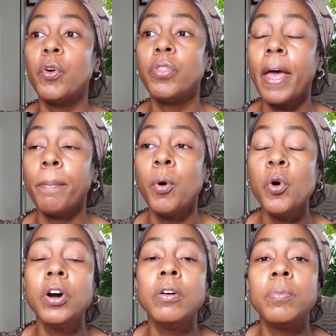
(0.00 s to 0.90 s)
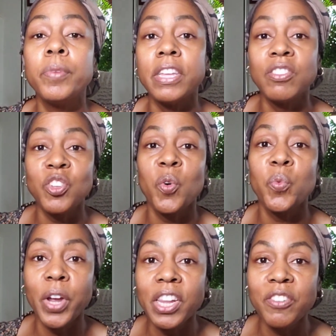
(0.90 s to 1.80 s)
that poem is so
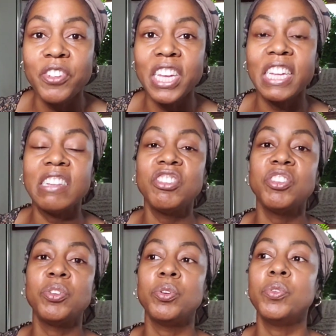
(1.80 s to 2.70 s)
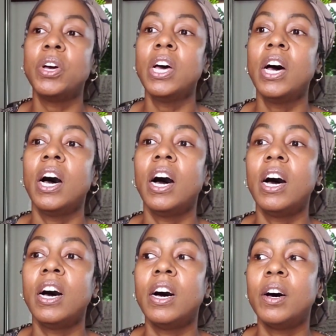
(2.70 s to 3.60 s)
relevant to
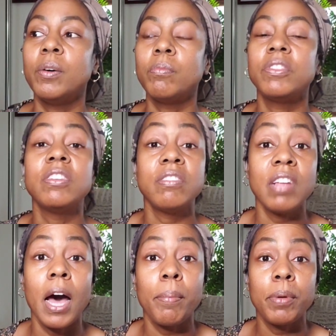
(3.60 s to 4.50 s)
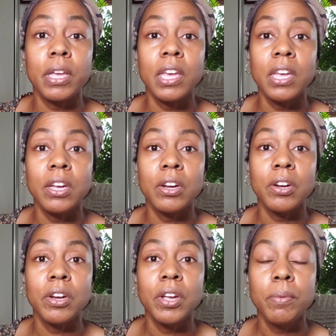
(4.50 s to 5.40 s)
um, this topic here
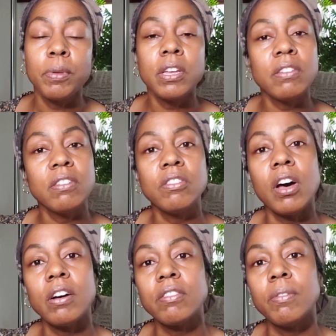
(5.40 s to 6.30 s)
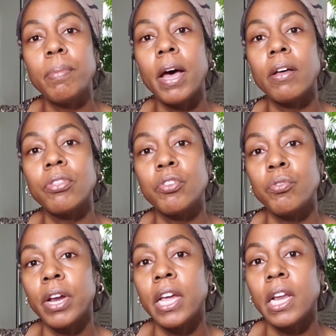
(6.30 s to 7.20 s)
because it talks about the
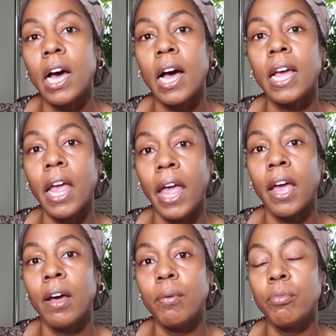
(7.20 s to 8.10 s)
great I am.